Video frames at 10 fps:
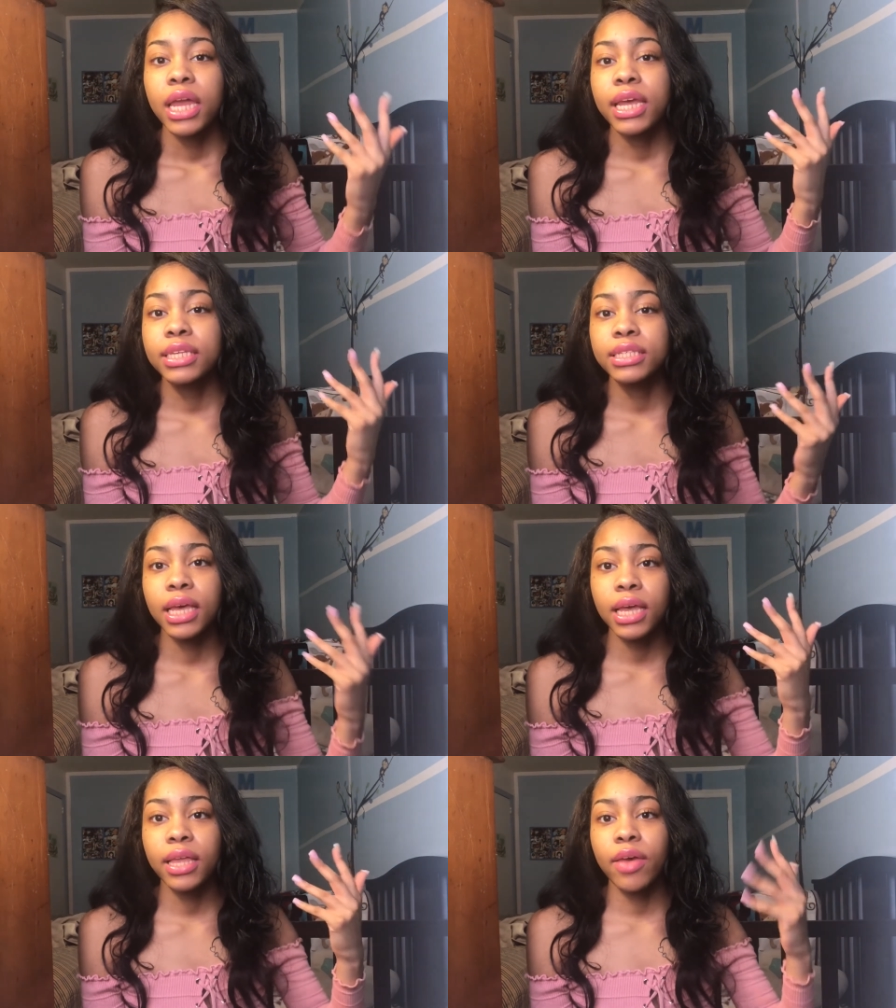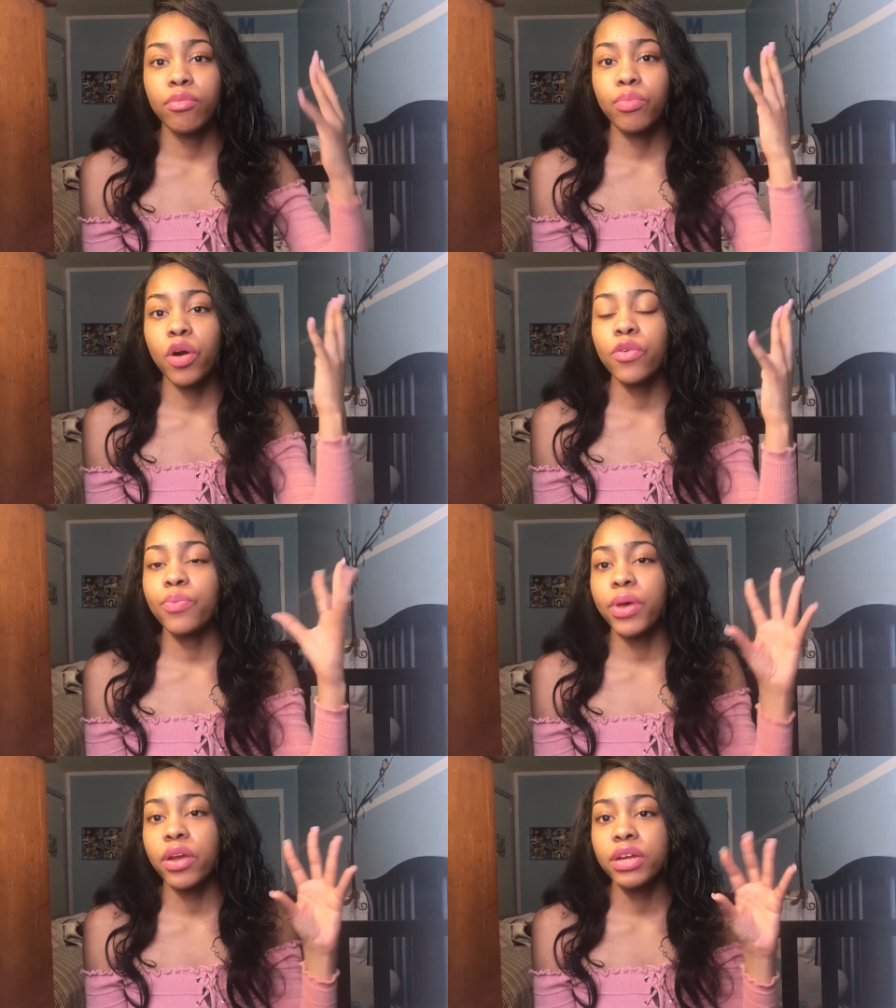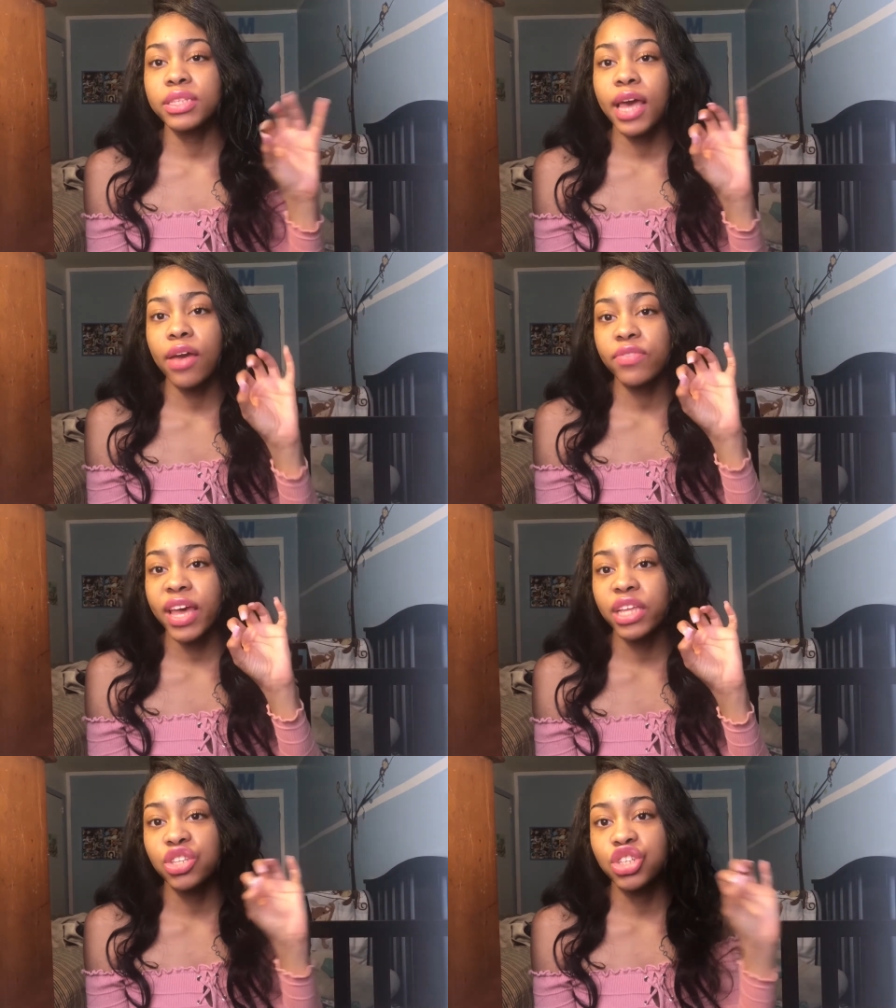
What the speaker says: And they said that if both parents have that